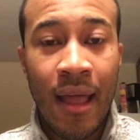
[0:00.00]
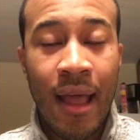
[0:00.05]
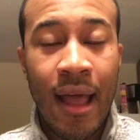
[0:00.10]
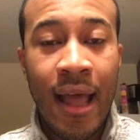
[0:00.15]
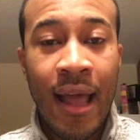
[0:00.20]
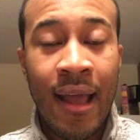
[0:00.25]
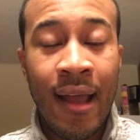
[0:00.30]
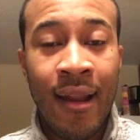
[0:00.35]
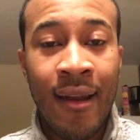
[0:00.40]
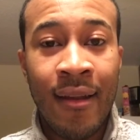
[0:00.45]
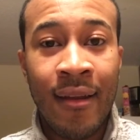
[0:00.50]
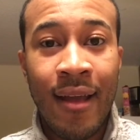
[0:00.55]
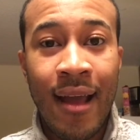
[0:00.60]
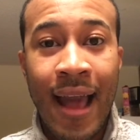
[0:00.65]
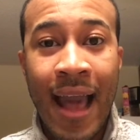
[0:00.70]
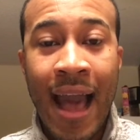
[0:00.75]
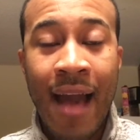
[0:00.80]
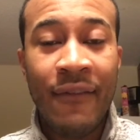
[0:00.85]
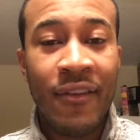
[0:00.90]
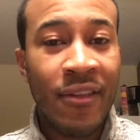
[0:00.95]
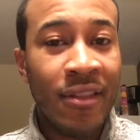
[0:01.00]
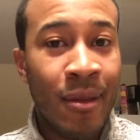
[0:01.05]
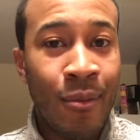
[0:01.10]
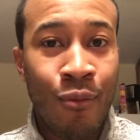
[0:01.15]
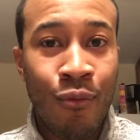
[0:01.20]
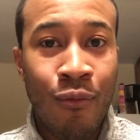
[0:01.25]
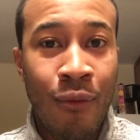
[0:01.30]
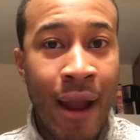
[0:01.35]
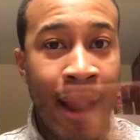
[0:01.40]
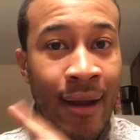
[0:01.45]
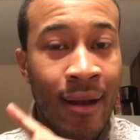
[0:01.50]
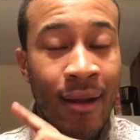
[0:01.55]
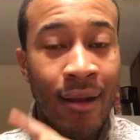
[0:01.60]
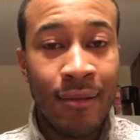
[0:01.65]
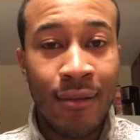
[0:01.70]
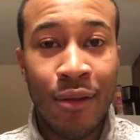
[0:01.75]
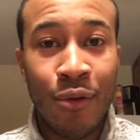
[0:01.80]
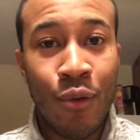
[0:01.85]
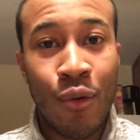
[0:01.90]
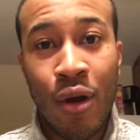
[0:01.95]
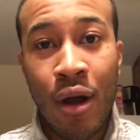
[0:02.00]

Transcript: and having them write a little